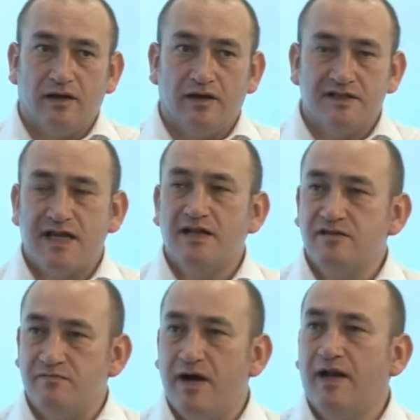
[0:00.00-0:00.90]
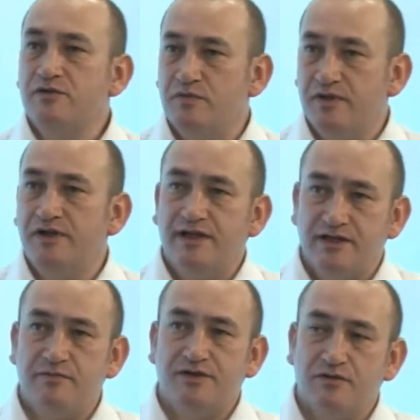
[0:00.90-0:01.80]
intensive management that
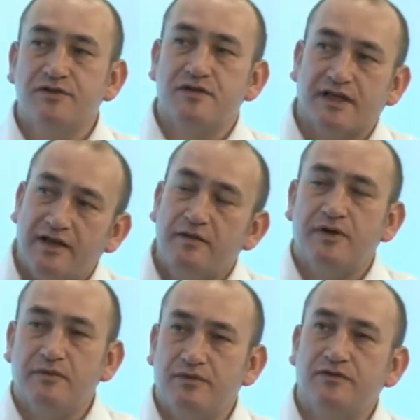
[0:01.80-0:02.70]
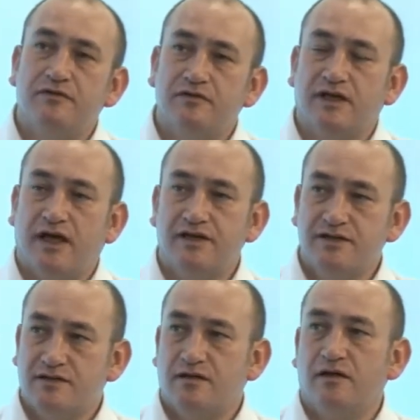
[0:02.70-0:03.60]
needs to be done to get the people through the
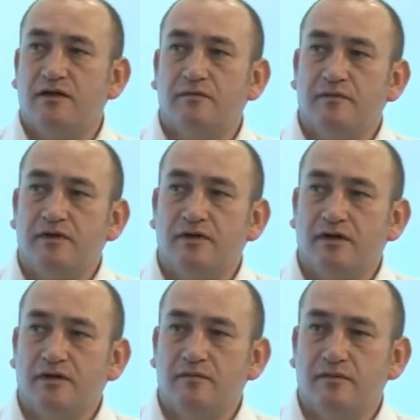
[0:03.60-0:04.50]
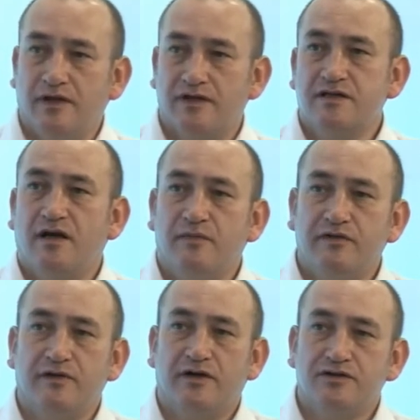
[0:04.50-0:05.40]
gates in a
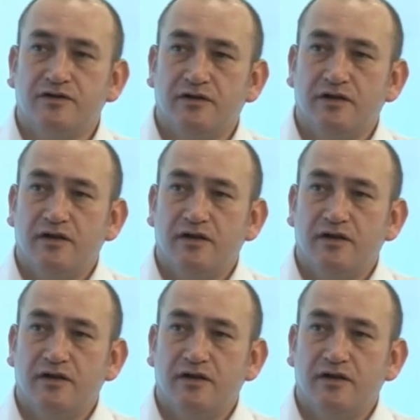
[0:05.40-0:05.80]
timely fashion.